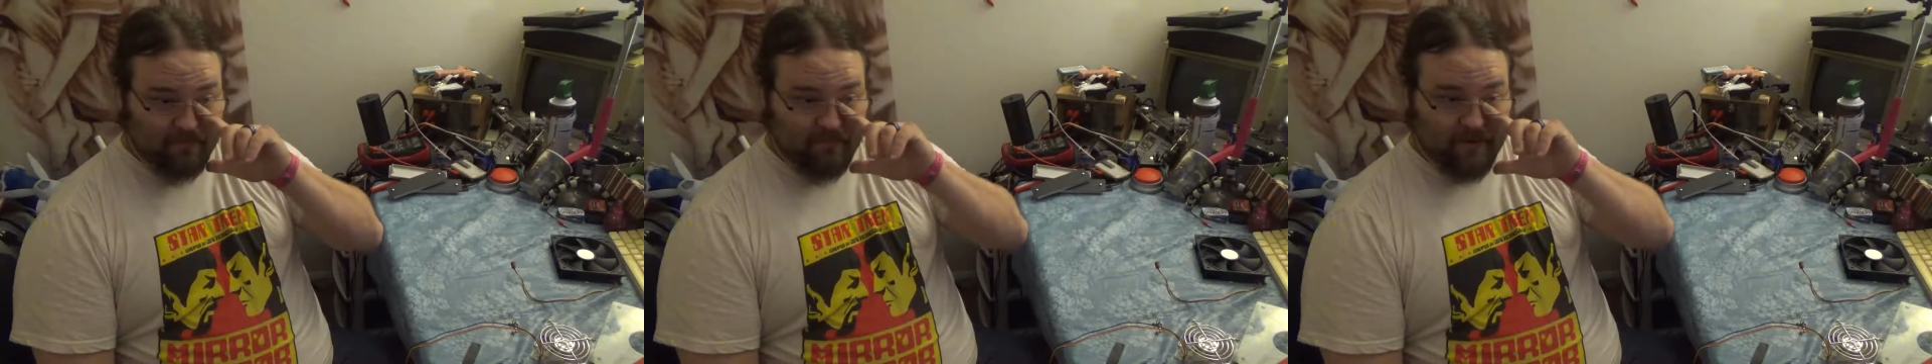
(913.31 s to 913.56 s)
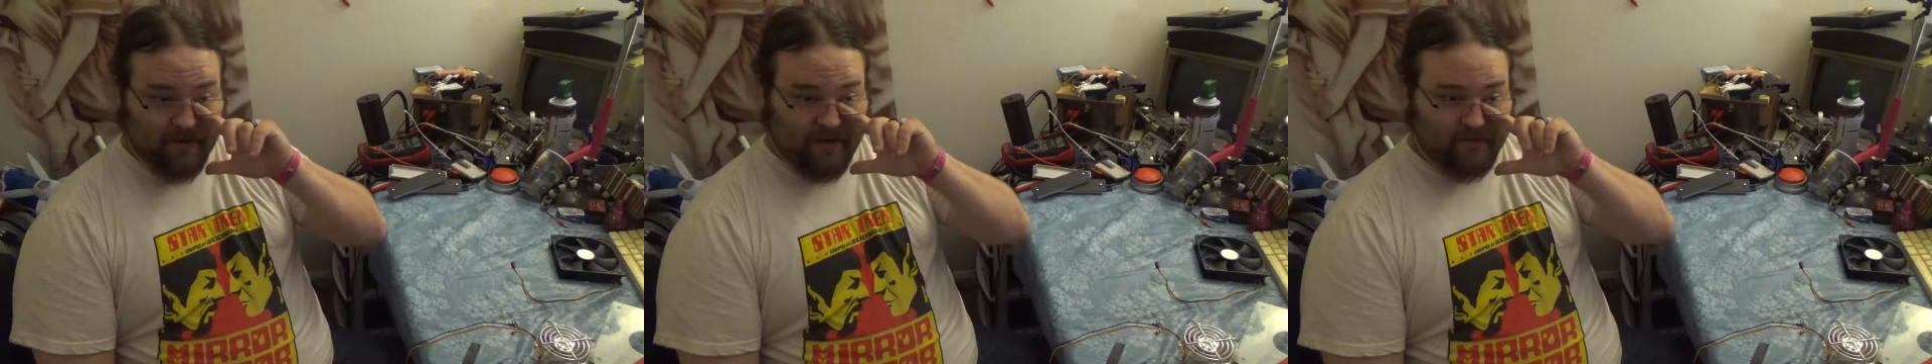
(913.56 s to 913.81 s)

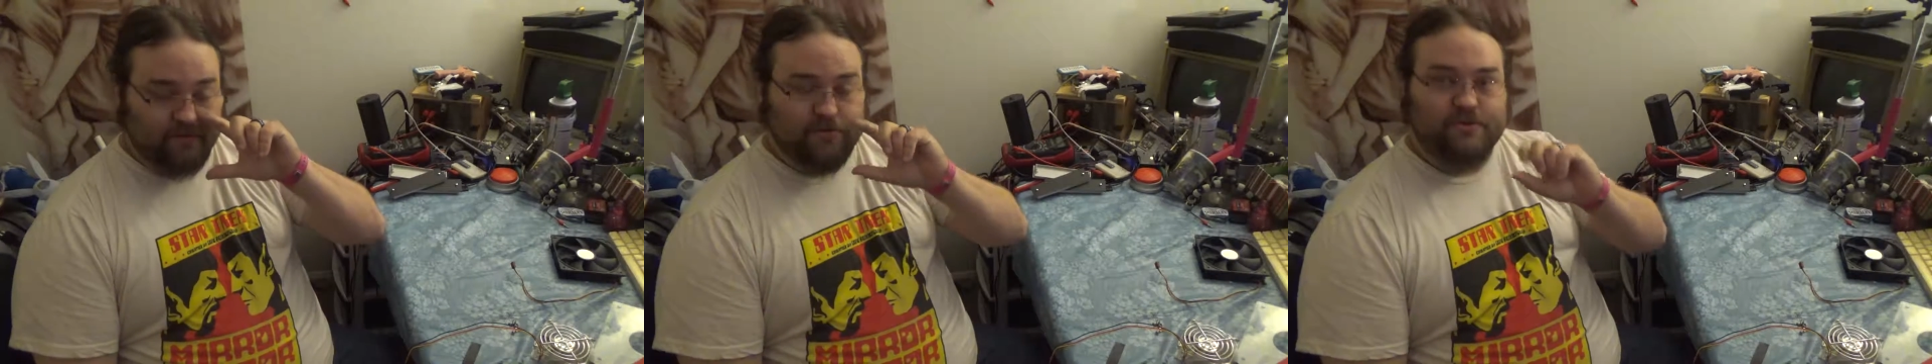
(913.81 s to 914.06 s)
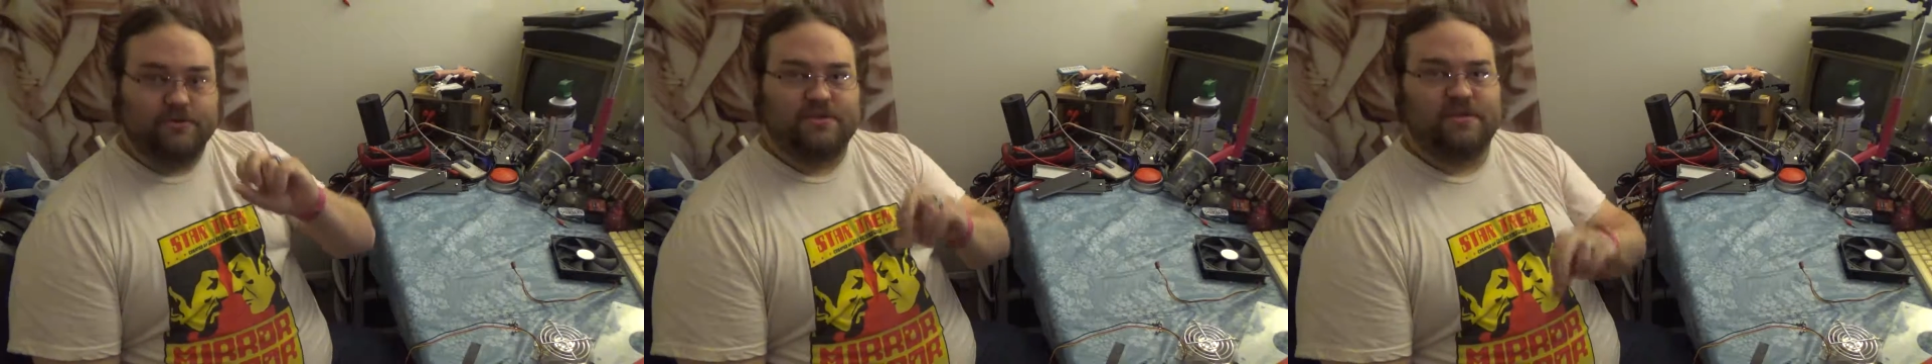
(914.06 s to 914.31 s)
but I do
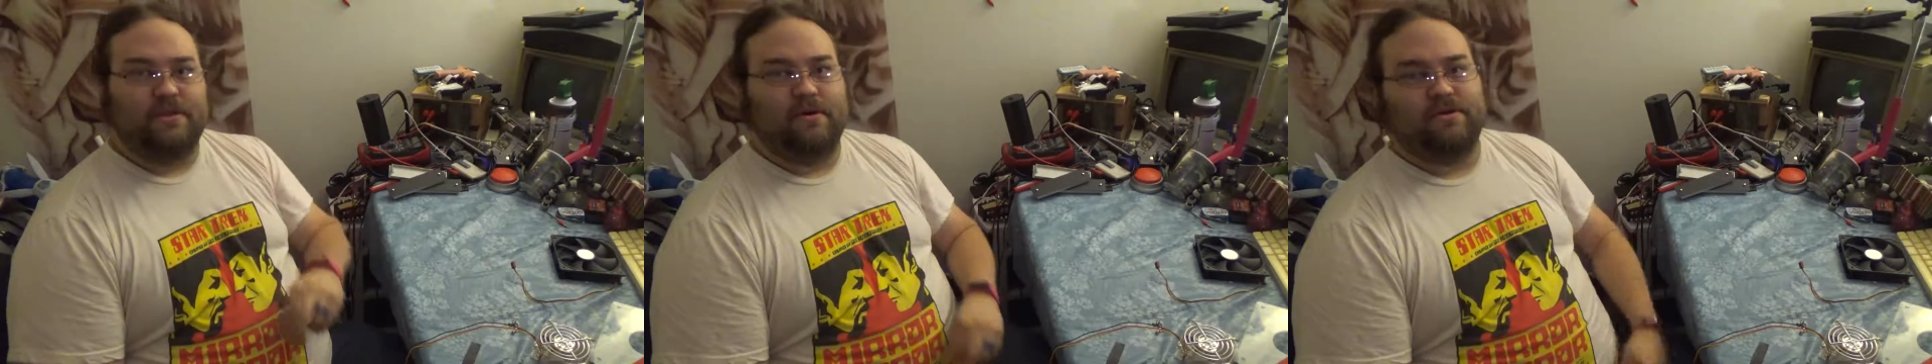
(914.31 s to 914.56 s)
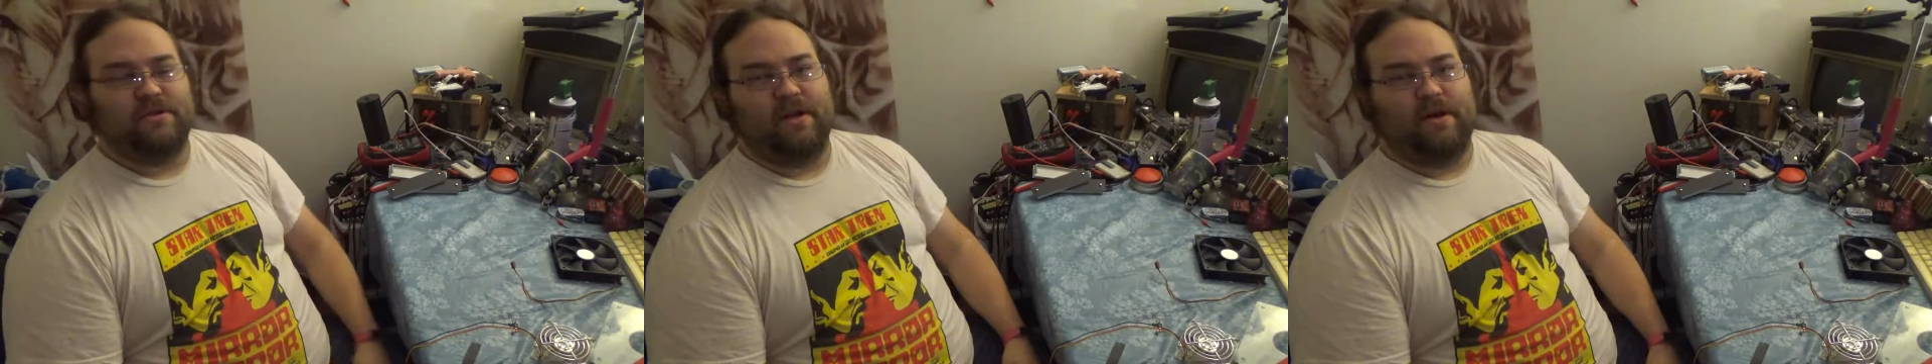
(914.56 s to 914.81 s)
still see
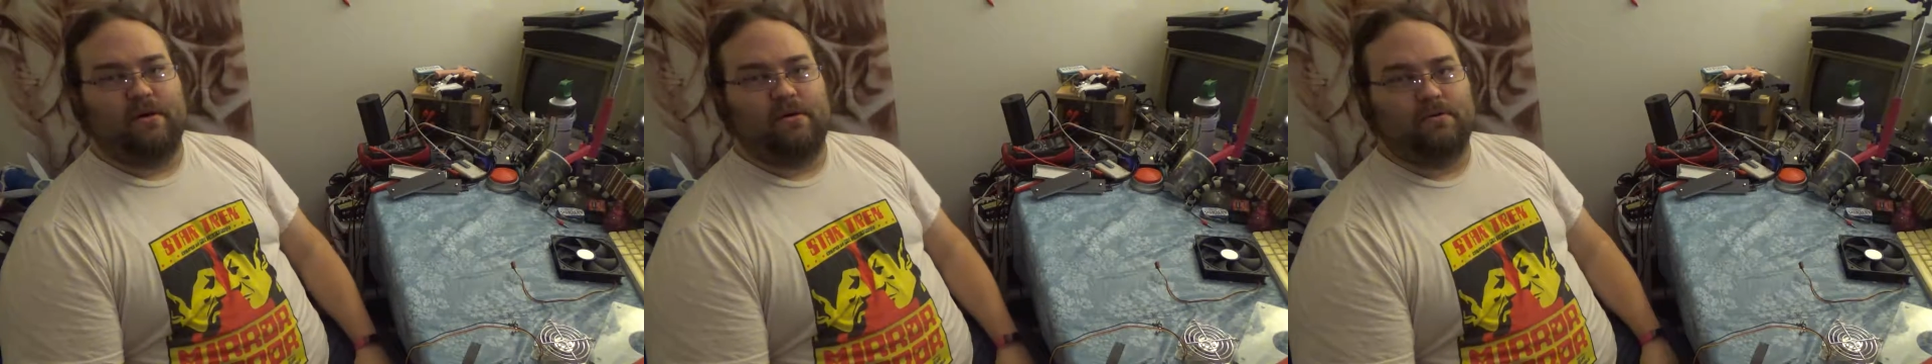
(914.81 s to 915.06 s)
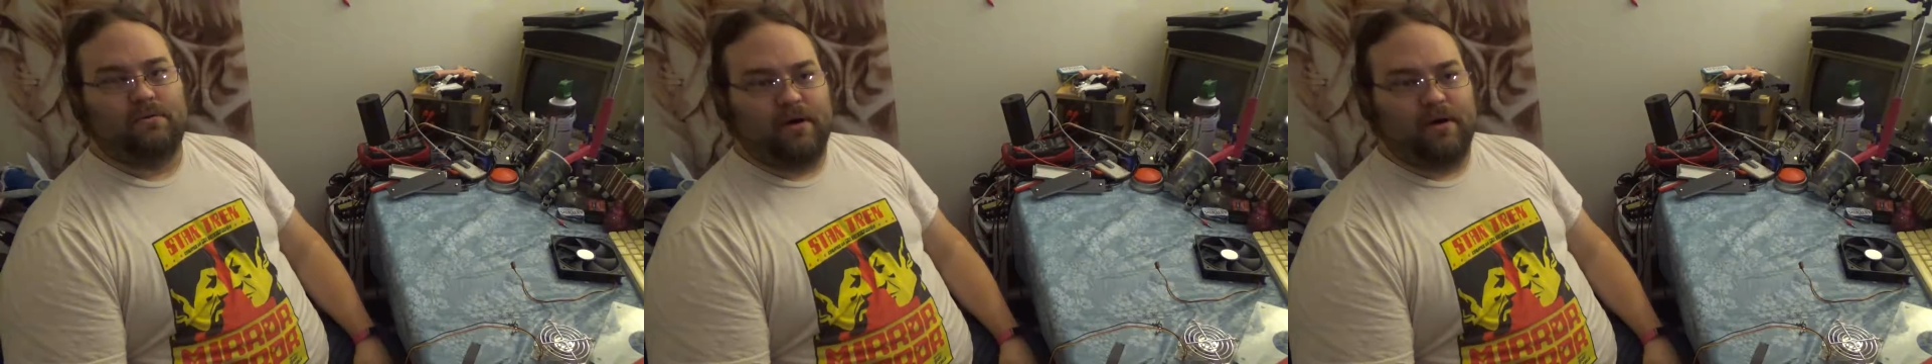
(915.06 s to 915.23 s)
those, and I'll